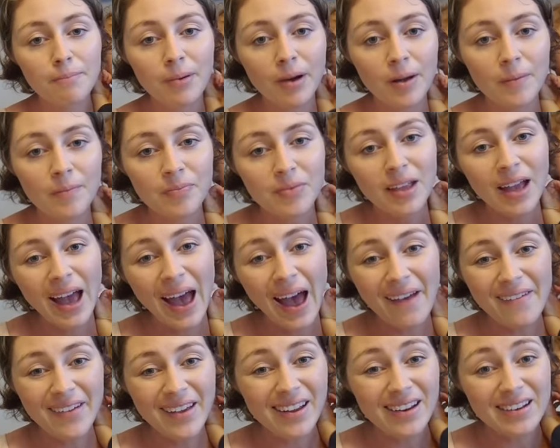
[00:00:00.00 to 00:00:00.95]
but
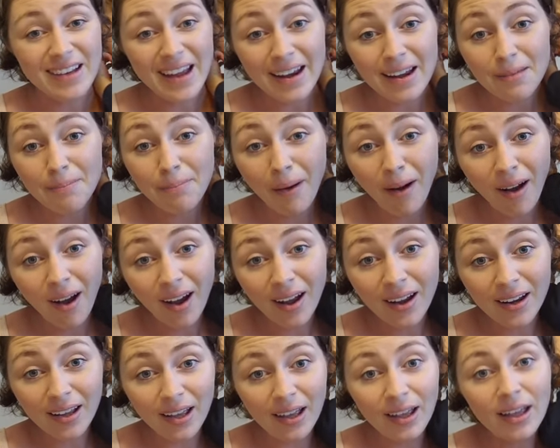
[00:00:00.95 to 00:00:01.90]
having a neti
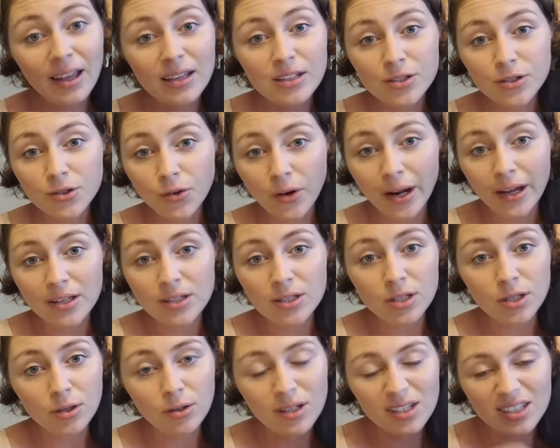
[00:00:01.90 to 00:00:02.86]
pot is great
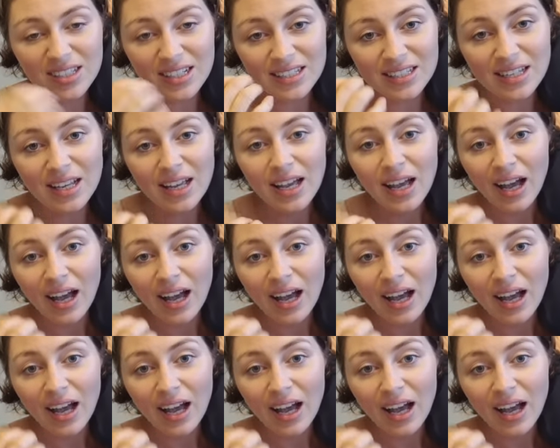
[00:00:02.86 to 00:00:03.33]
too to just